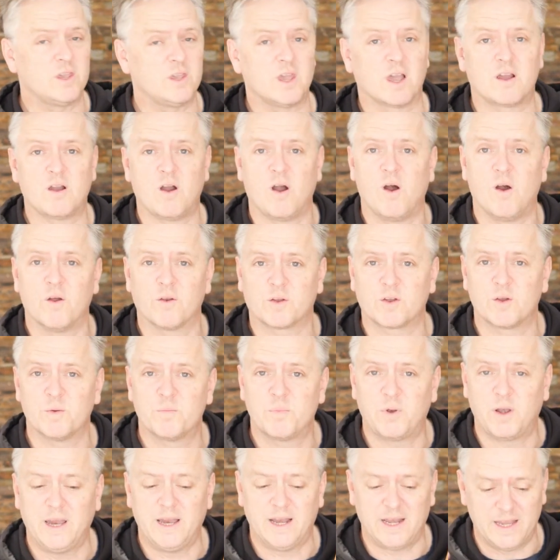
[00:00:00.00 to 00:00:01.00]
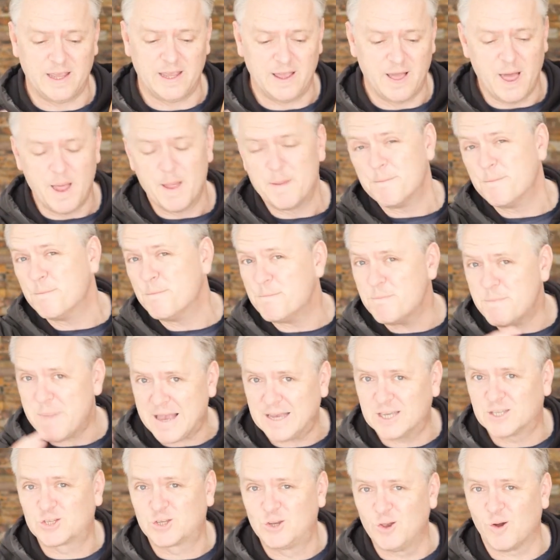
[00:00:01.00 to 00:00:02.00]
You can't completely
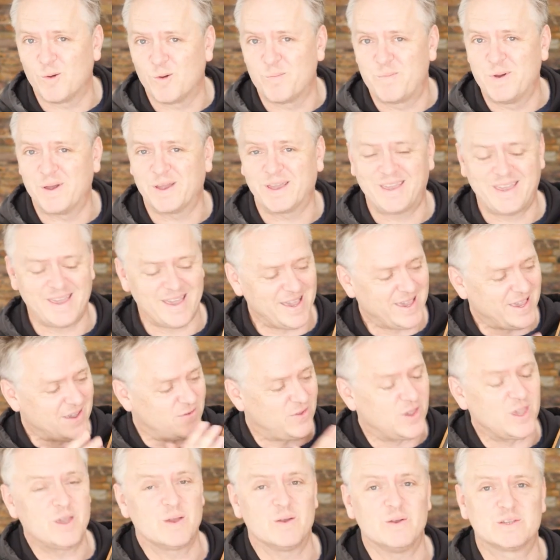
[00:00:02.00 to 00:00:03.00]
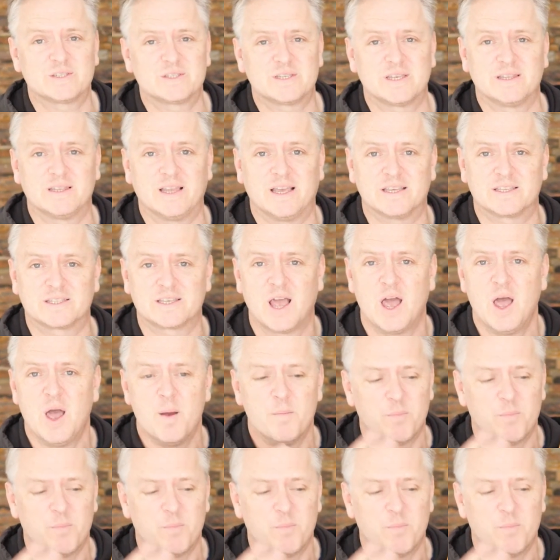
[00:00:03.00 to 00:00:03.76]
mess up a gig if you're using this.